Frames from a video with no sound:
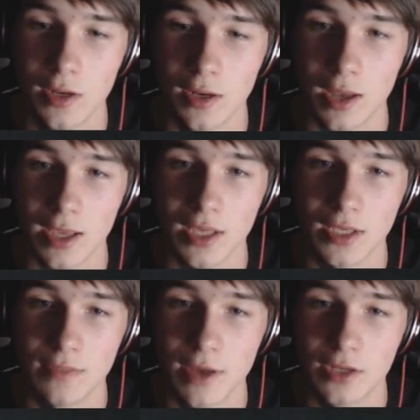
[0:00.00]
Like,
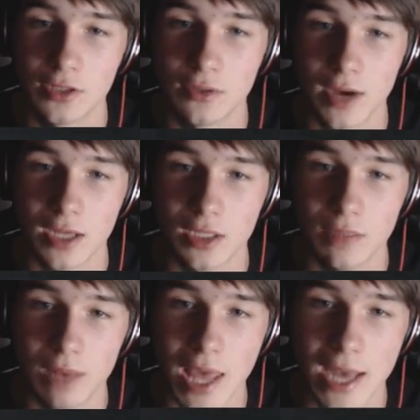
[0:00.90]
he's managed to actually
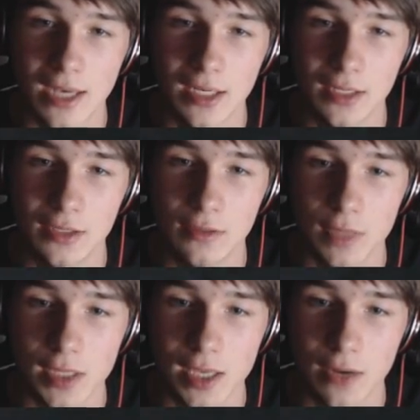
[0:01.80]
blend in these two
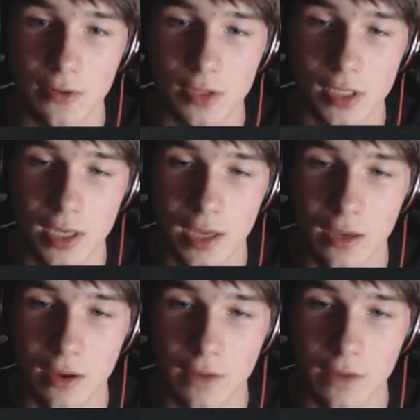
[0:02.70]
materials and kind